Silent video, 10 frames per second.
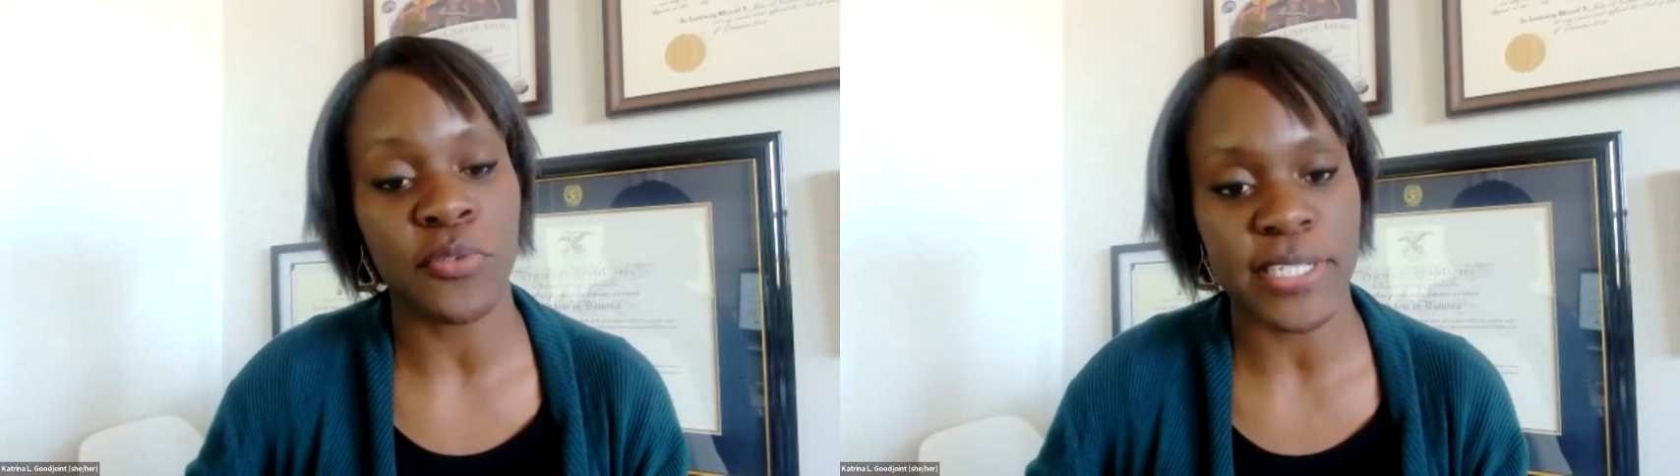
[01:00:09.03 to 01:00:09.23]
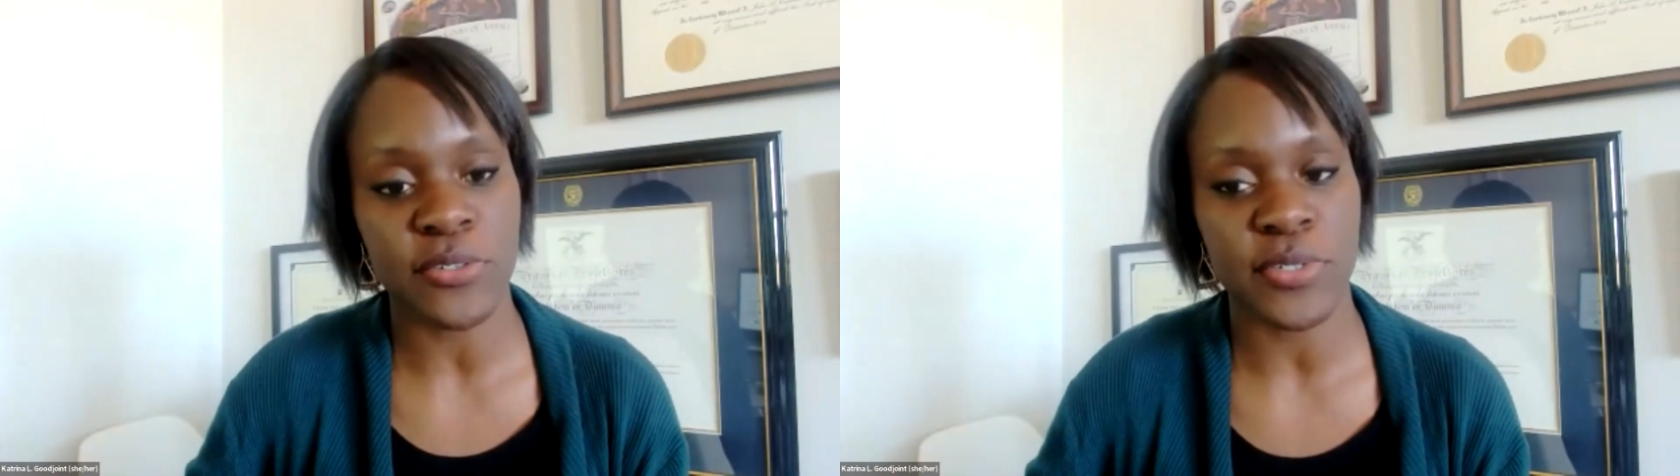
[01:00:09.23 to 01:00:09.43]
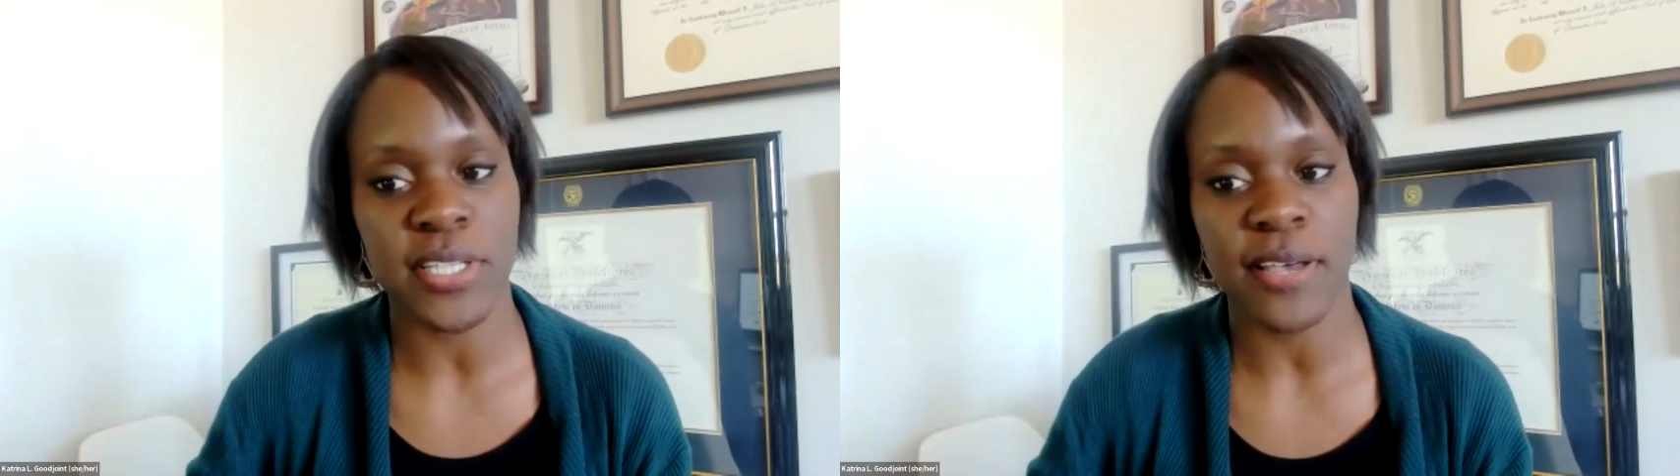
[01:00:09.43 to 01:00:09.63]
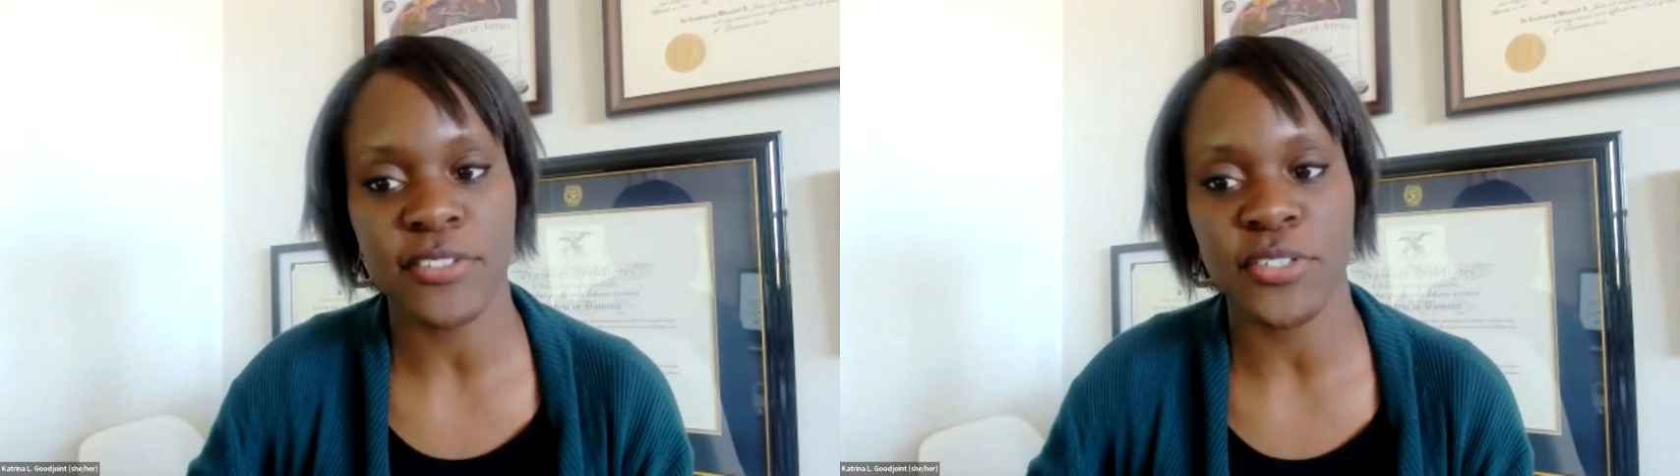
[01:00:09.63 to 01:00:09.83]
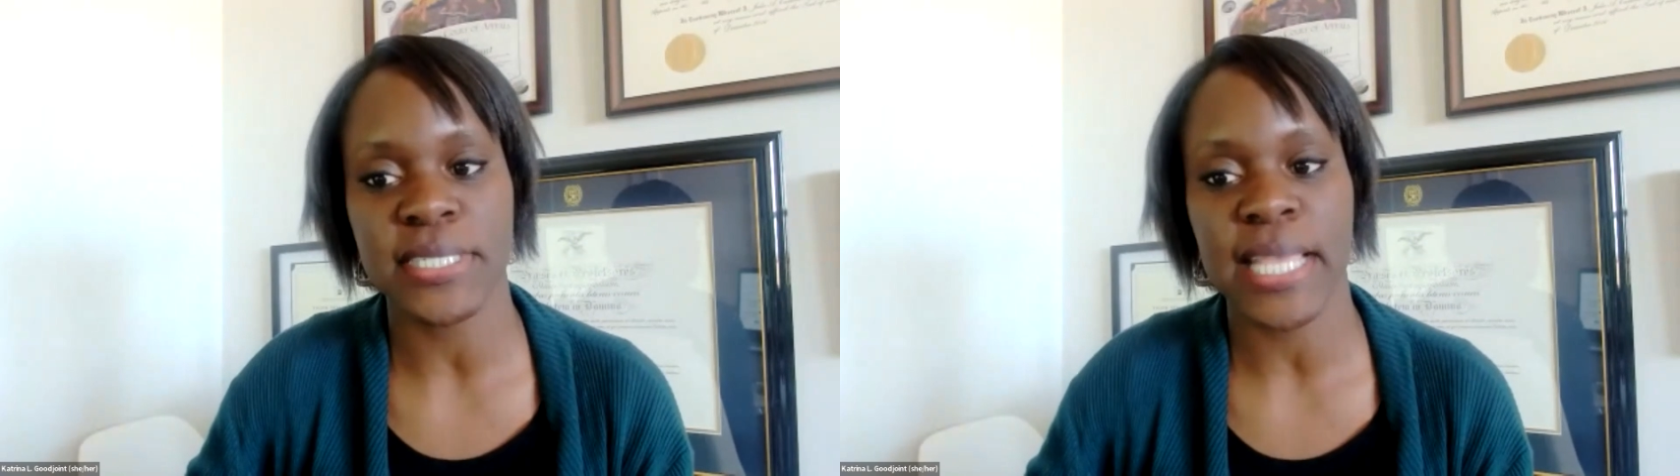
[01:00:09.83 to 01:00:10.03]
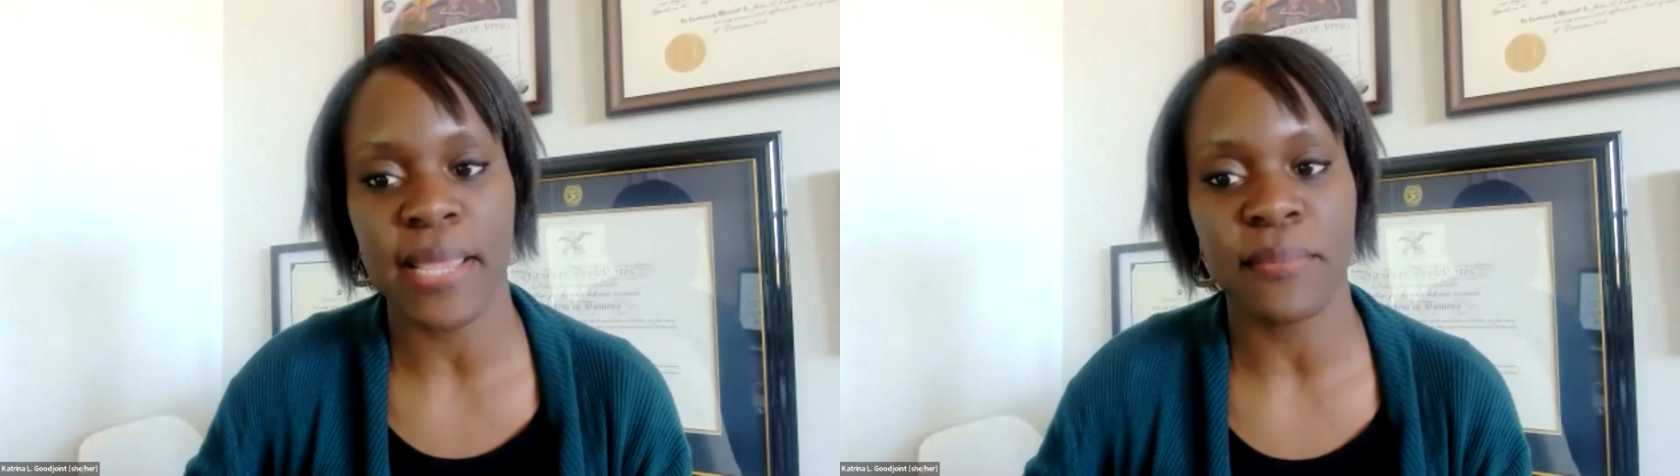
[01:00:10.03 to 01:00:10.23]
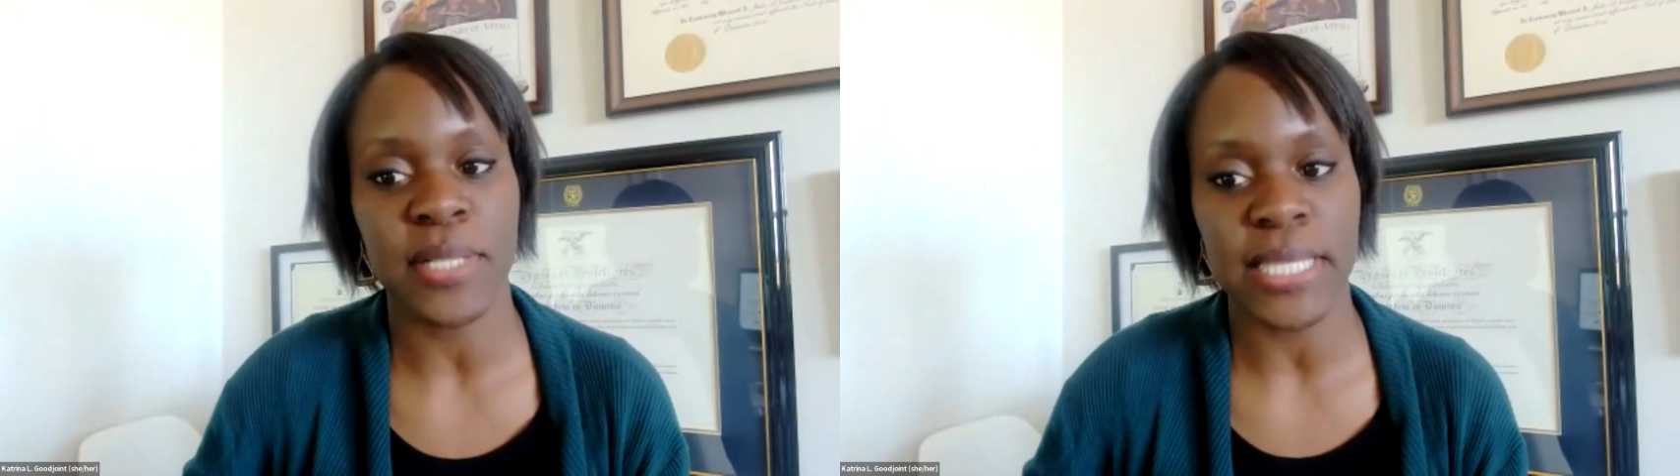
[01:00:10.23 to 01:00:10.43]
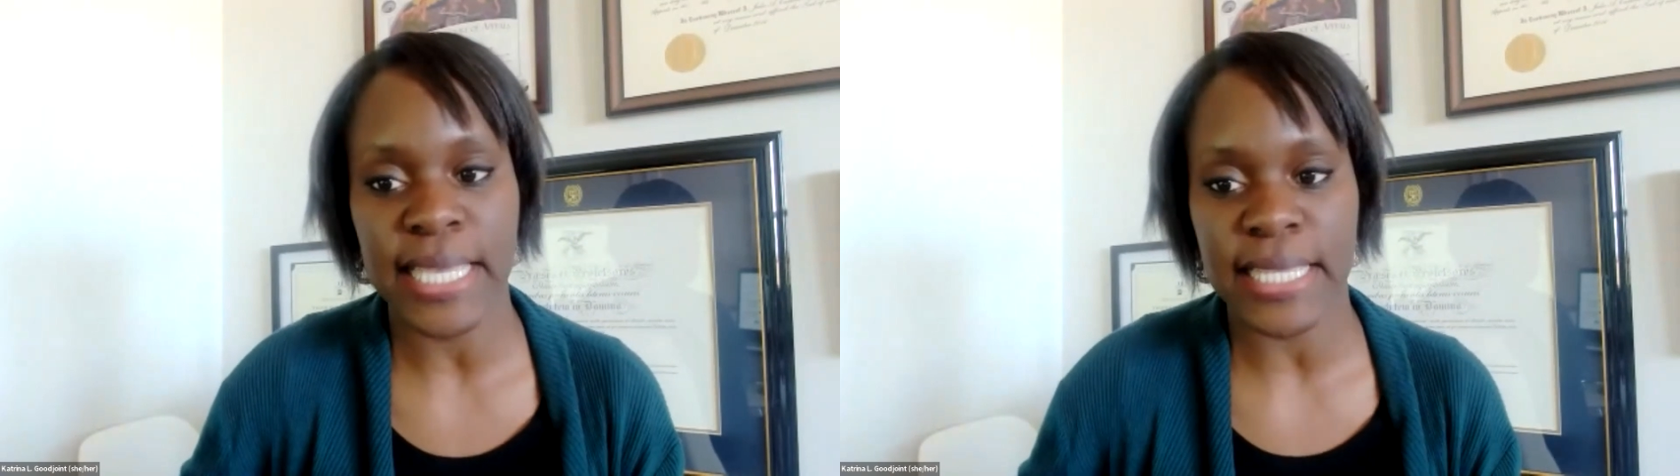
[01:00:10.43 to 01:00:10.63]
resource officers and
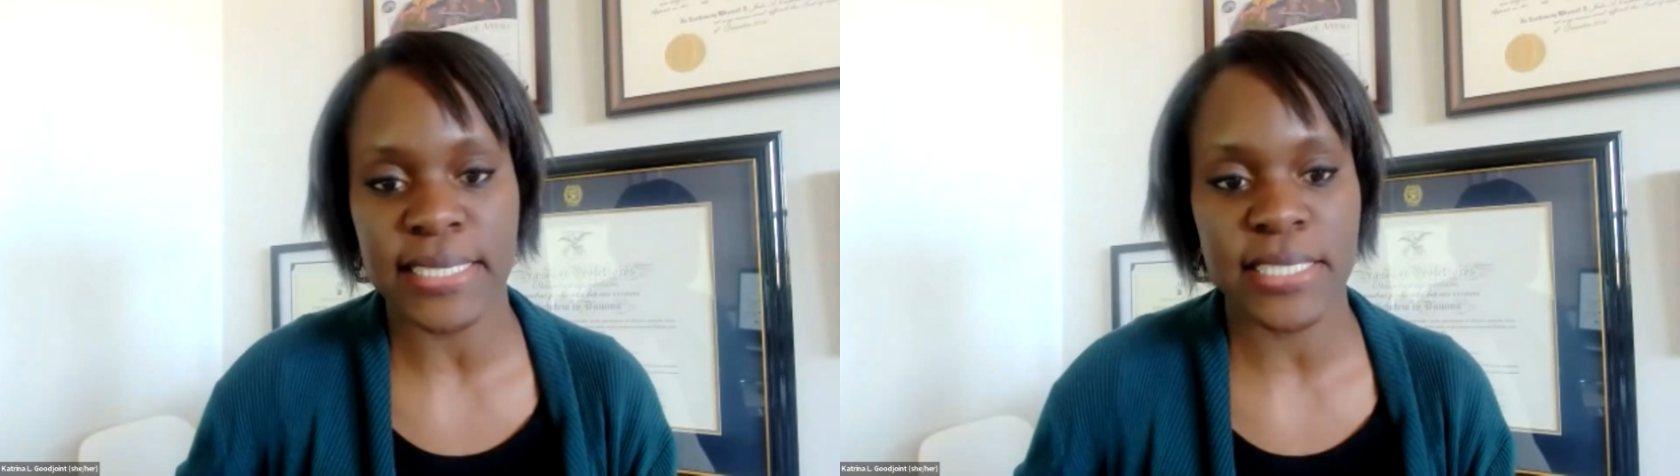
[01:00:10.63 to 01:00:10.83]
police.